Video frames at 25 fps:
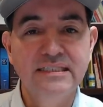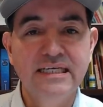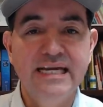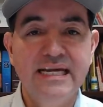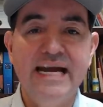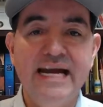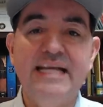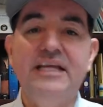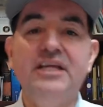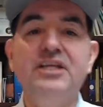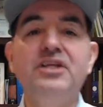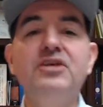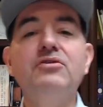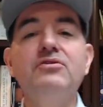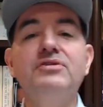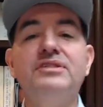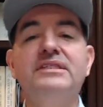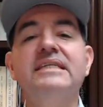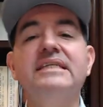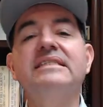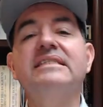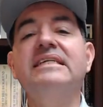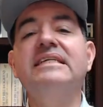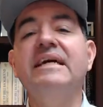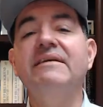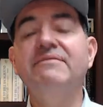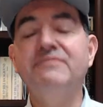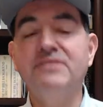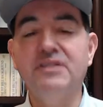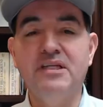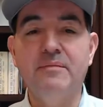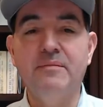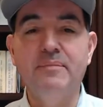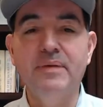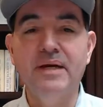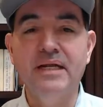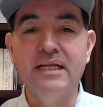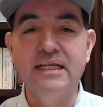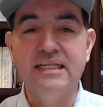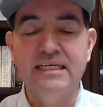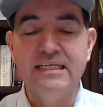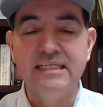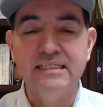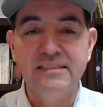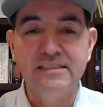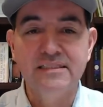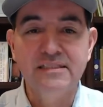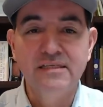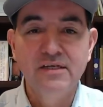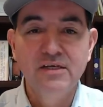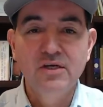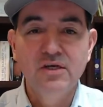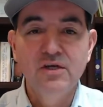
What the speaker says: and he used his gifts and abilities